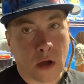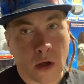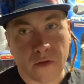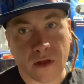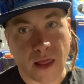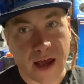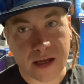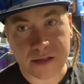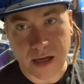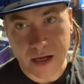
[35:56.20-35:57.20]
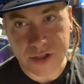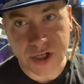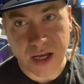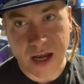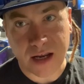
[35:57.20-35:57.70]
the last
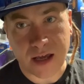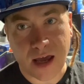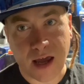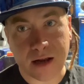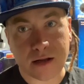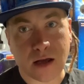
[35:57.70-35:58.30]
IG-88